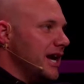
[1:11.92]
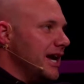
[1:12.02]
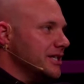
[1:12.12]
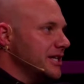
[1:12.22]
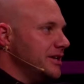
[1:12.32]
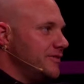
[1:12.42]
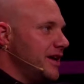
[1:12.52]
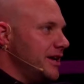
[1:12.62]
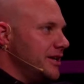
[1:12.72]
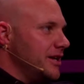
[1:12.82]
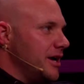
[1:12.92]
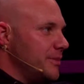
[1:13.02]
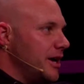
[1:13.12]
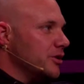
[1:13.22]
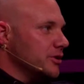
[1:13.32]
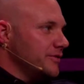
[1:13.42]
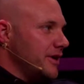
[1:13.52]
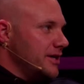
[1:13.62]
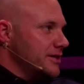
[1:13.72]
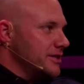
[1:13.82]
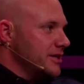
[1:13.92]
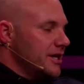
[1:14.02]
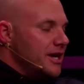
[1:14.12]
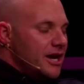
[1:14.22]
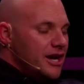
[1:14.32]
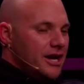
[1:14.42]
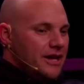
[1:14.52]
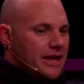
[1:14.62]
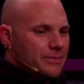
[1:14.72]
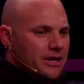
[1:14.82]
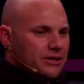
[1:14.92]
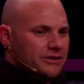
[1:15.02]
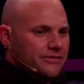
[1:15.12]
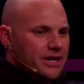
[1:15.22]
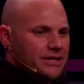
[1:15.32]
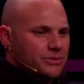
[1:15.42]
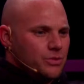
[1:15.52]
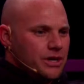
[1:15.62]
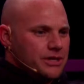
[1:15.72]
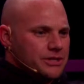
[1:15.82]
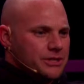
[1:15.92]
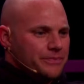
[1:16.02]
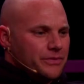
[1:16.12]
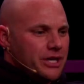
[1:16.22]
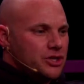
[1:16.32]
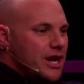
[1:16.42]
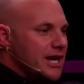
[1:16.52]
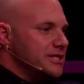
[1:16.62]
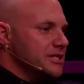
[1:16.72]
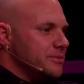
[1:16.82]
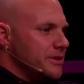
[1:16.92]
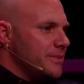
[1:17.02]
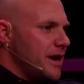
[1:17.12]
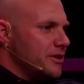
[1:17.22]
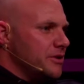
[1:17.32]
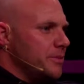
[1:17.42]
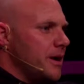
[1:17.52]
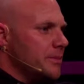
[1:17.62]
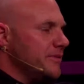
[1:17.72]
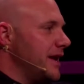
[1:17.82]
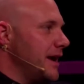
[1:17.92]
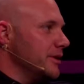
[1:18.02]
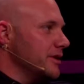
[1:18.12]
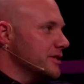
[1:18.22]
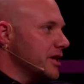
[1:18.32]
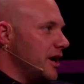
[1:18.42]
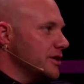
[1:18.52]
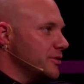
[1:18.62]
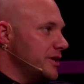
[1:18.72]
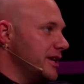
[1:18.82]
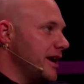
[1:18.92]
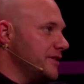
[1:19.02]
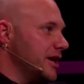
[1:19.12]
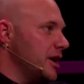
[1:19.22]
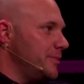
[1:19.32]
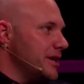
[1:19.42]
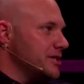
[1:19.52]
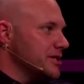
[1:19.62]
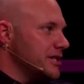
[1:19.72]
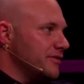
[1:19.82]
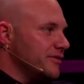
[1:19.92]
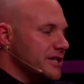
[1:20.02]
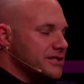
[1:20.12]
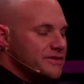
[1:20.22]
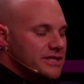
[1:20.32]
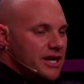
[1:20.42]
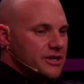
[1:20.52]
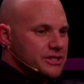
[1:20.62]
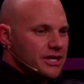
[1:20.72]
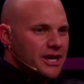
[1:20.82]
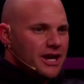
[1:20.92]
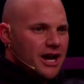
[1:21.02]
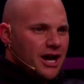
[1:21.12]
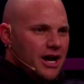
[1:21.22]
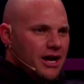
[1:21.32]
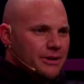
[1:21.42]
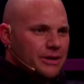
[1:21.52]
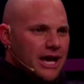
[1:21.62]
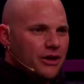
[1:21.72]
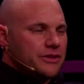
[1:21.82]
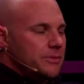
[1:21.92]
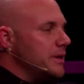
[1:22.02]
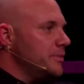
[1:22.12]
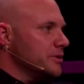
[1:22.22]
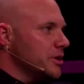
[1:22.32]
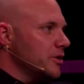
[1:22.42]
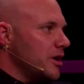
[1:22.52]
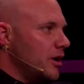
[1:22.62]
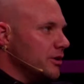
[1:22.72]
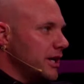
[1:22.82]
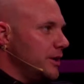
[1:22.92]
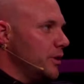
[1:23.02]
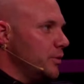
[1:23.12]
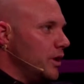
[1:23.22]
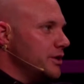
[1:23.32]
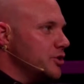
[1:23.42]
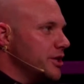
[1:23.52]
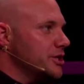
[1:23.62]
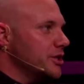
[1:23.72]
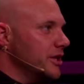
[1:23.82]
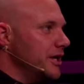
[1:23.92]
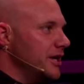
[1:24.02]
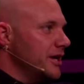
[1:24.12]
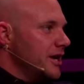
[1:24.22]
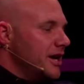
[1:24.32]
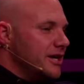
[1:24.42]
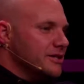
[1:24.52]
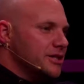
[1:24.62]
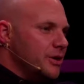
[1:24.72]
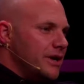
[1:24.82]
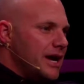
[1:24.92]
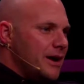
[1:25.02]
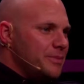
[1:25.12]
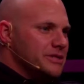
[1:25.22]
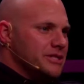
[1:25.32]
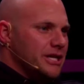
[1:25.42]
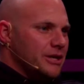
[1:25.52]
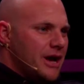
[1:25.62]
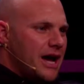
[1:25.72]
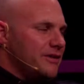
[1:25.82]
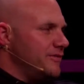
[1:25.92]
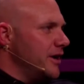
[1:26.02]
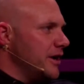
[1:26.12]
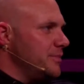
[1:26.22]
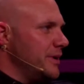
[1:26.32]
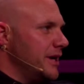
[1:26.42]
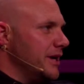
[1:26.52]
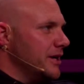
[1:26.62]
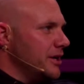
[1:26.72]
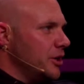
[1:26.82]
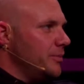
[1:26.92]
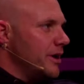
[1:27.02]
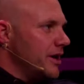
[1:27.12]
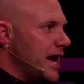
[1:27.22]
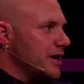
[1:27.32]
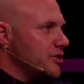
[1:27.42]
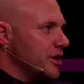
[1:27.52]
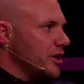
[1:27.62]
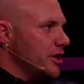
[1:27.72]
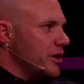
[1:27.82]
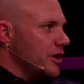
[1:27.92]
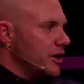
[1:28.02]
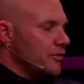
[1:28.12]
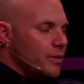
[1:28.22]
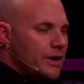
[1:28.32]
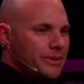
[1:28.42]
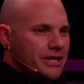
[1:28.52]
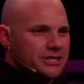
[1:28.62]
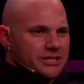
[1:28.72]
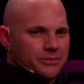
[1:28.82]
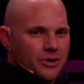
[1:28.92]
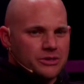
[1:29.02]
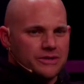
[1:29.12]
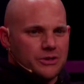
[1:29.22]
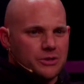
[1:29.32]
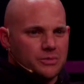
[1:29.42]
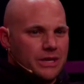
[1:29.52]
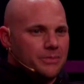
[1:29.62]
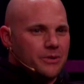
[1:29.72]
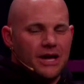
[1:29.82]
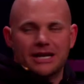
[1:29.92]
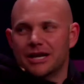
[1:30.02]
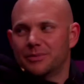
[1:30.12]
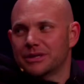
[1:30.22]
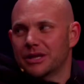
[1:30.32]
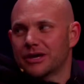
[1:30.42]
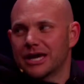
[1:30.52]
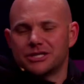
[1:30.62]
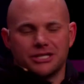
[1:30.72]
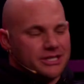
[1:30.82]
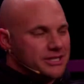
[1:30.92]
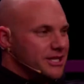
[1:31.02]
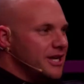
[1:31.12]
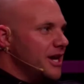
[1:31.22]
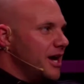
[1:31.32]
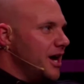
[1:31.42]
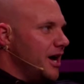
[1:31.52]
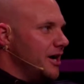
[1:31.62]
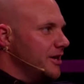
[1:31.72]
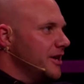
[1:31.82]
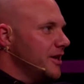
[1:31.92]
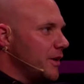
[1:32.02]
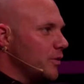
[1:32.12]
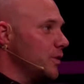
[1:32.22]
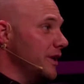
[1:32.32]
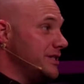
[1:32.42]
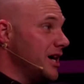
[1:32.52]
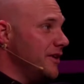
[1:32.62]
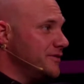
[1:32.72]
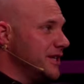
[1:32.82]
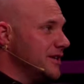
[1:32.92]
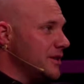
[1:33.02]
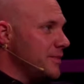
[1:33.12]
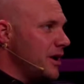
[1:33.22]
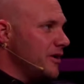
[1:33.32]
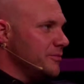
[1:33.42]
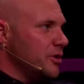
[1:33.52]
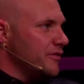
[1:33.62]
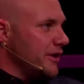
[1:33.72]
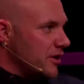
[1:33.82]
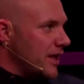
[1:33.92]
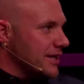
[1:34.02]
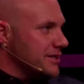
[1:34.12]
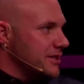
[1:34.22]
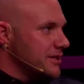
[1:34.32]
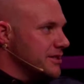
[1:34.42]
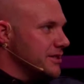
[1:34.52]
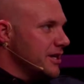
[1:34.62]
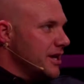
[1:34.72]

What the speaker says: I actually invented a medical device, and that medical device was a track system that mounted at the bottom of an ambulance cot, so I didn't have to carry patients down flights of stairs. I mean, healthy people don't call 911 traditionally, and so what happens is that you had very big, bariatric, overweight patients, and most of those people ended up in locations that were really tough to get them out of, motor vehicle accidents,